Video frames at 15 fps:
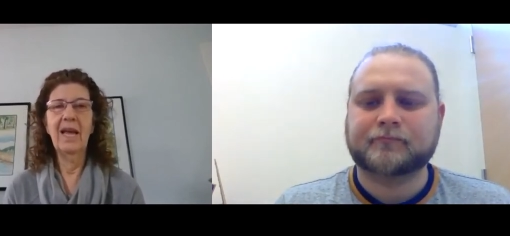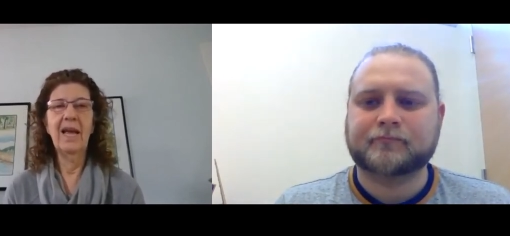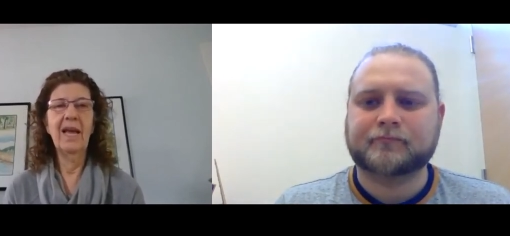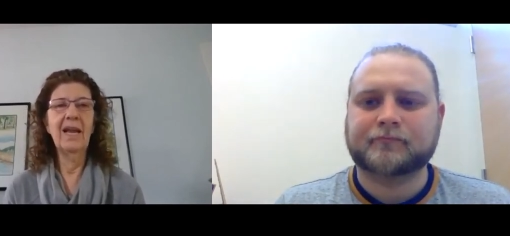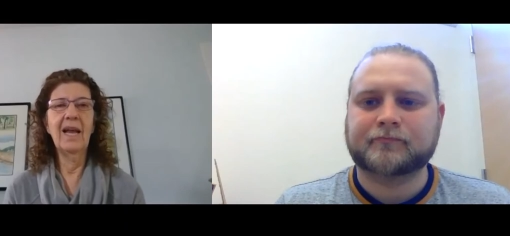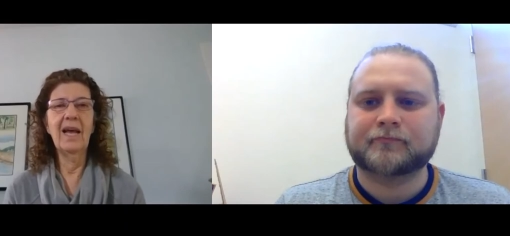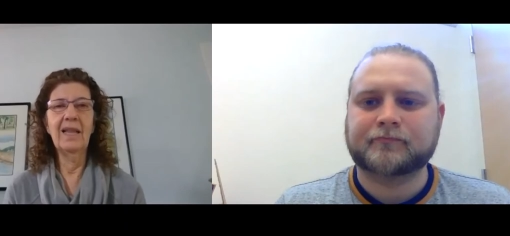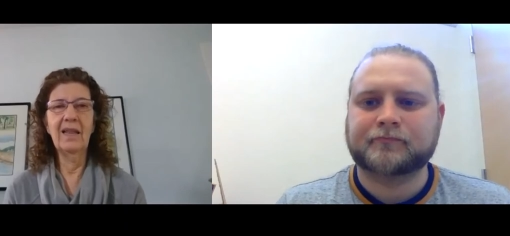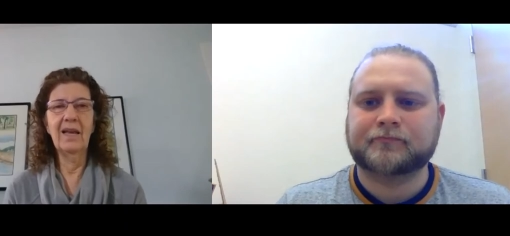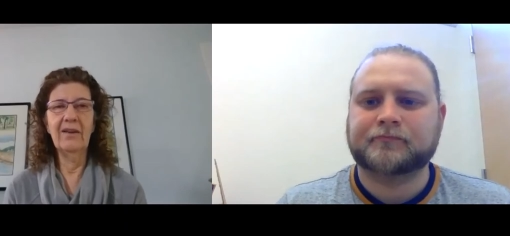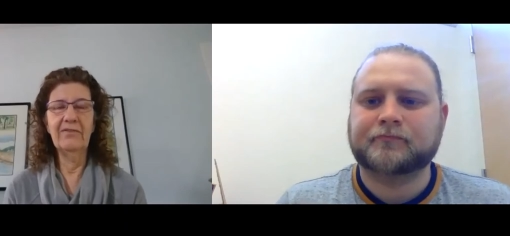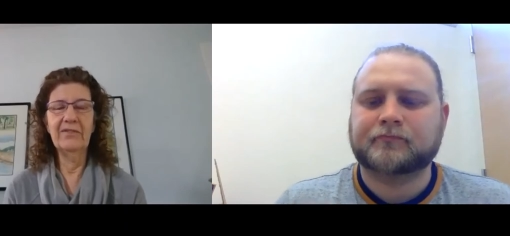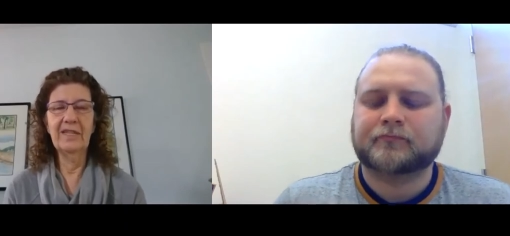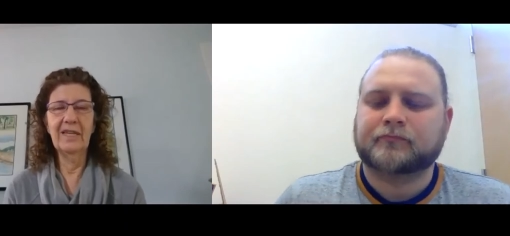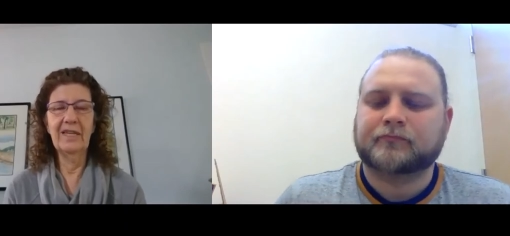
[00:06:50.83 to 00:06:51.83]
Speaker 1: And I
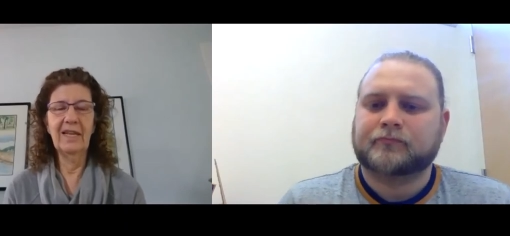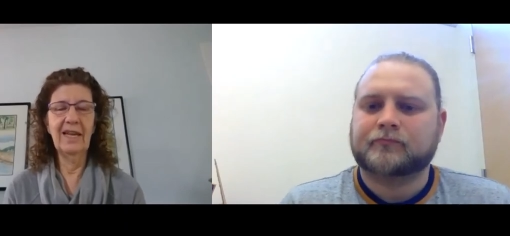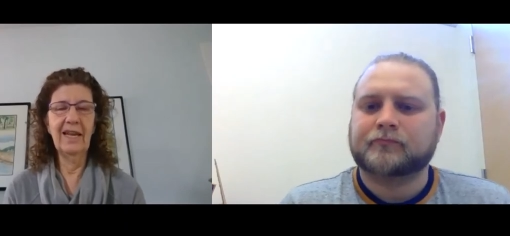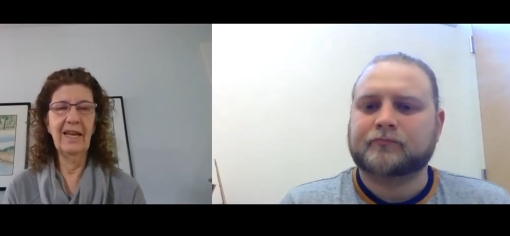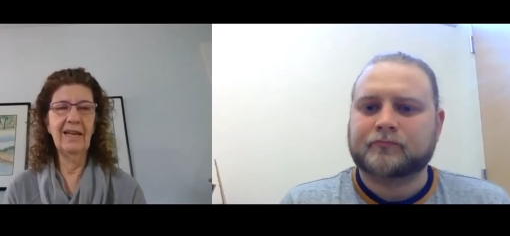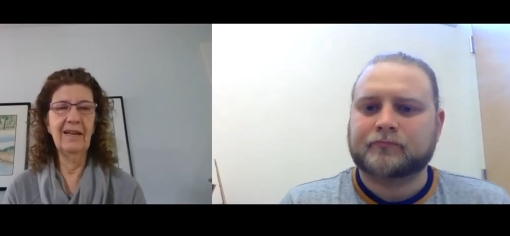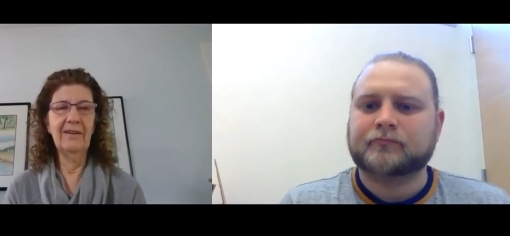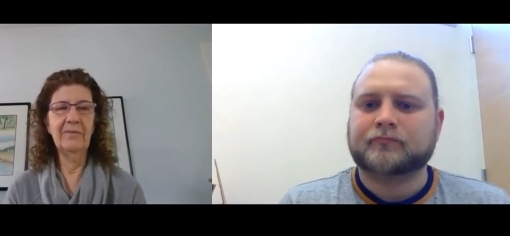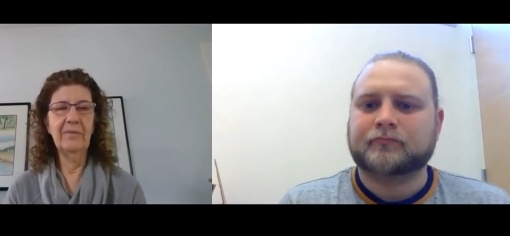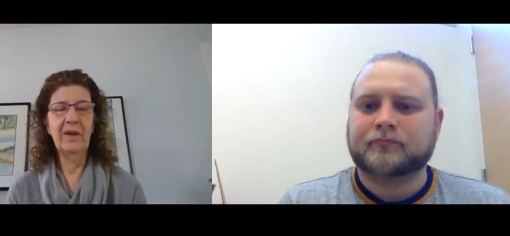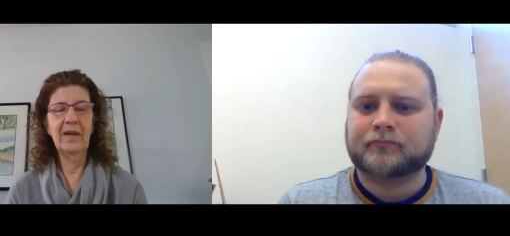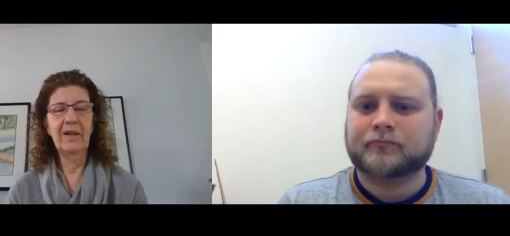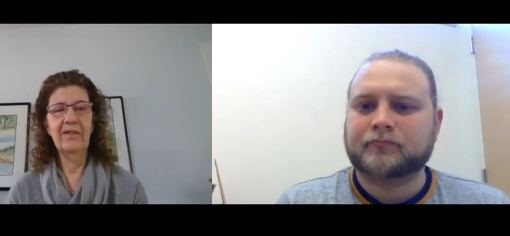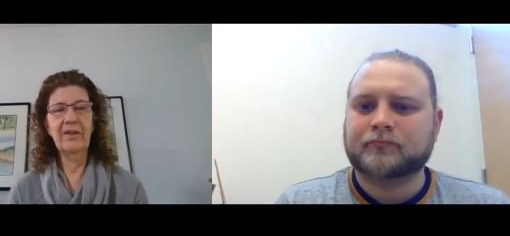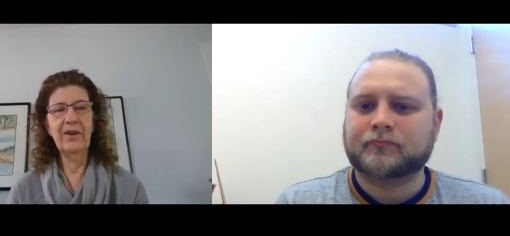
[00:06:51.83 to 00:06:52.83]
loved it. And
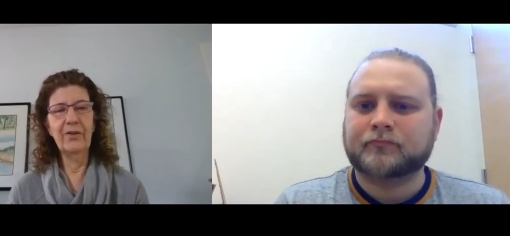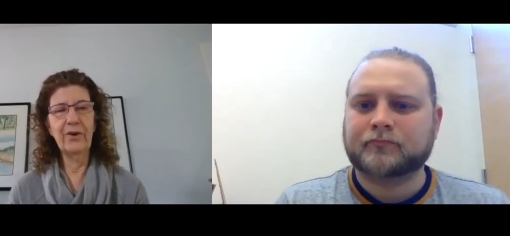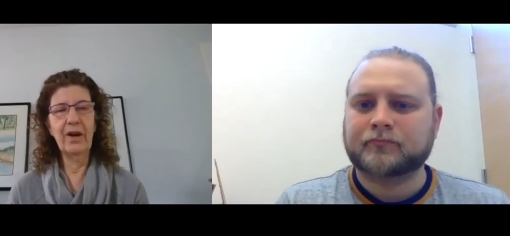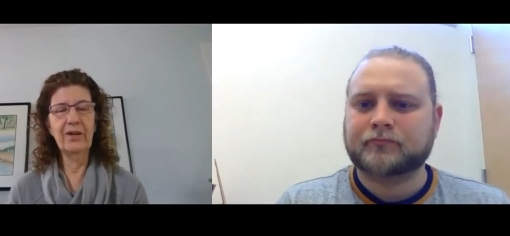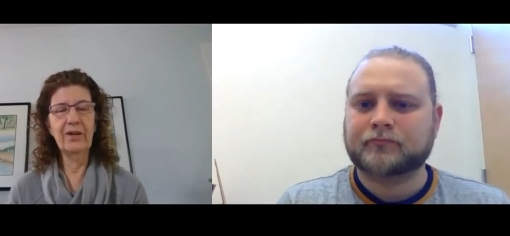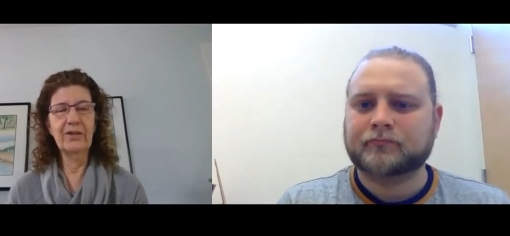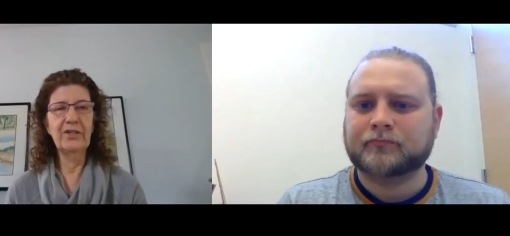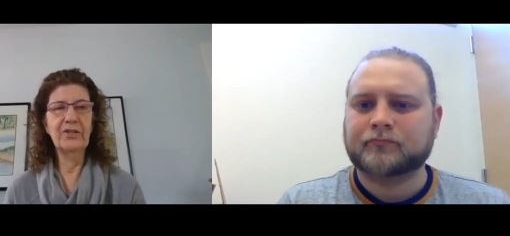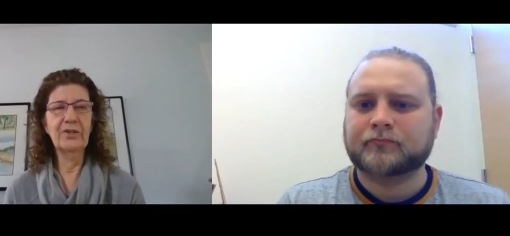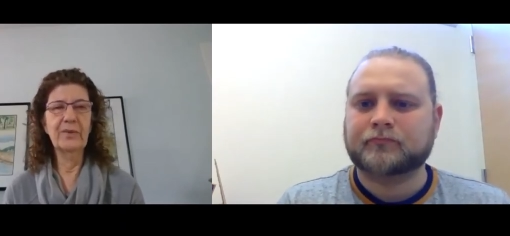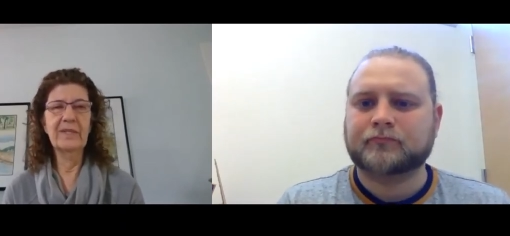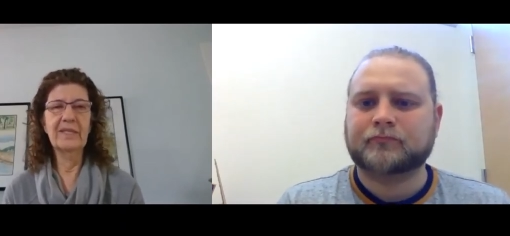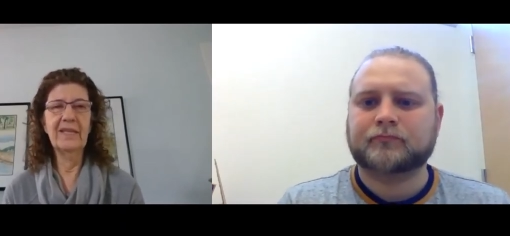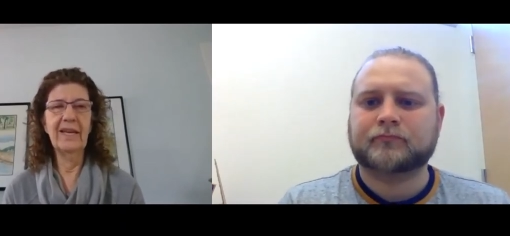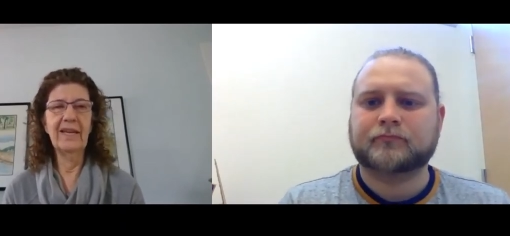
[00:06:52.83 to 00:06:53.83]
the other art teacher
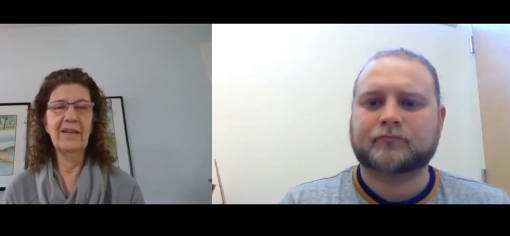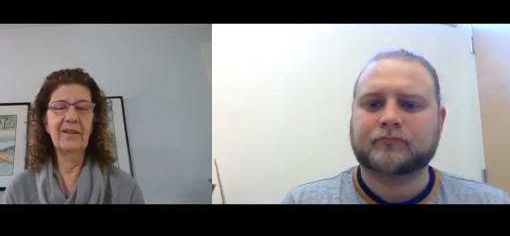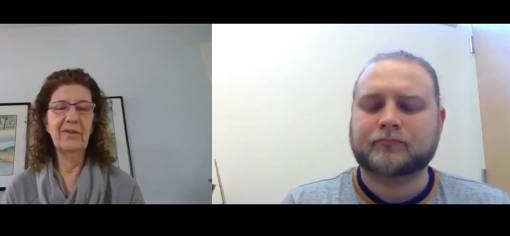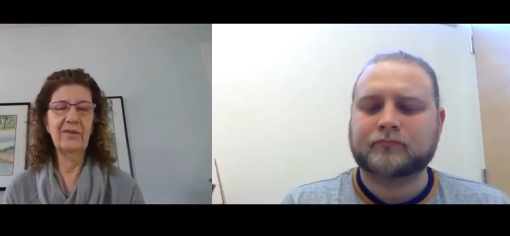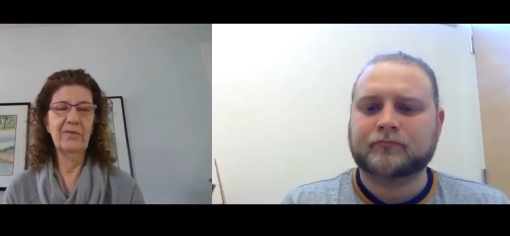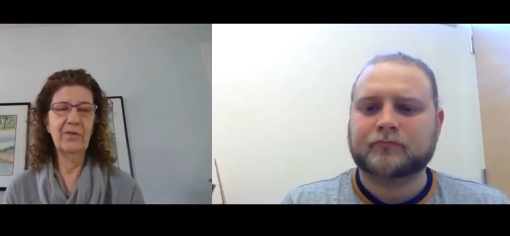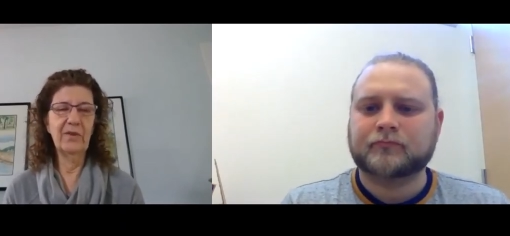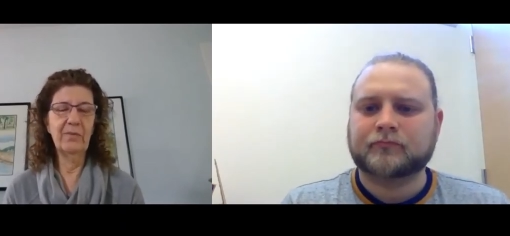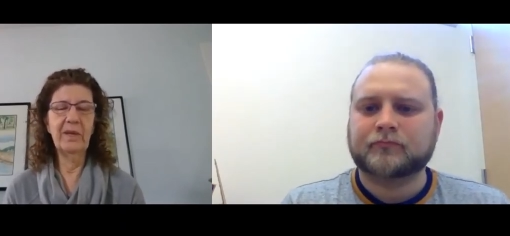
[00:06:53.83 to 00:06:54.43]
was taking with